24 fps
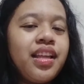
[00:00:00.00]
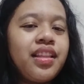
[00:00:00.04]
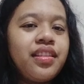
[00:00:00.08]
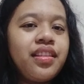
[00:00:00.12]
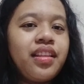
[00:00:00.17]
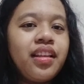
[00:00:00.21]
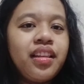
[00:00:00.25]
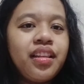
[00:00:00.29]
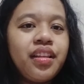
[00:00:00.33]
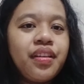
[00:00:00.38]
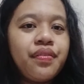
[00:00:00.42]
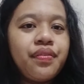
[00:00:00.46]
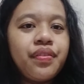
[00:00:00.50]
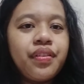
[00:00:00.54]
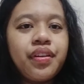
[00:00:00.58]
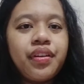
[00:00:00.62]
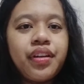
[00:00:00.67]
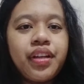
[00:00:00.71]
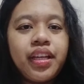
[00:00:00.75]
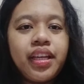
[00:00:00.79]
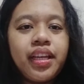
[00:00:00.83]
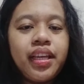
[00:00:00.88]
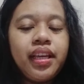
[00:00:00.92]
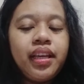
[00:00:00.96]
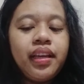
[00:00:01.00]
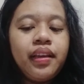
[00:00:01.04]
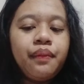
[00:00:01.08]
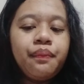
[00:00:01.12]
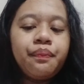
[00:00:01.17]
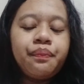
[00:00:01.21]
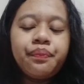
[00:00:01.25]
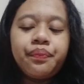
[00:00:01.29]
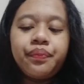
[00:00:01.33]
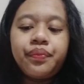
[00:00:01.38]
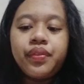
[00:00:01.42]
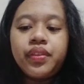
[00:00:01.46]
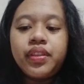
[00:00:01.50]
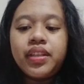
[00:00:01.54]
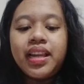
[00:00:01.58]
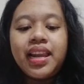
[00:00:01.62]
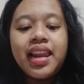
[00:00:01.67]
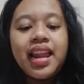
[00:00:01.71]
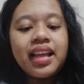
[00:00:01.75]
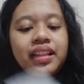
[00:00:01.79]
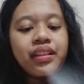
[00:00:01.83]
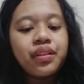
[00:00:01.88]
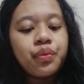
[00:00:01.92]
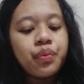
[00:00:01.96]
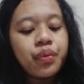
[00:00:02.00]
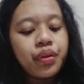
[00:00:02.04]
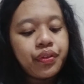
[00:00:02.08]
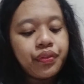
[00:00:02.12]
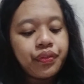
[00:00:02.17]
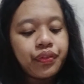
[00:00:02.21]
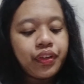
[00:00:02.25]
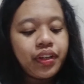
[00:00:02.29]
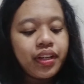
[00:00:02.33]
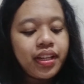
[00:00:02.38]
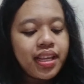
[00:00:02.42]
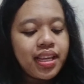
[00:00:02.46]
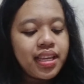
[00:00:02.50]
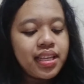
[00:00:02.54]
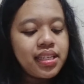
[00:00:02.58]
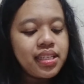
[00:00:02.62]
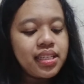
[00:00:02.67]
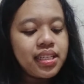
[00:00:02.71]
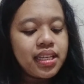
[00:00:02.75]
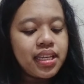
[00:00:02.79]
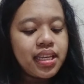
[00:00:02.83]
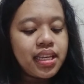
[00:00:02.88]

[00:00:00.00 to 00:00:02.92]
Delivery, the Latin word for this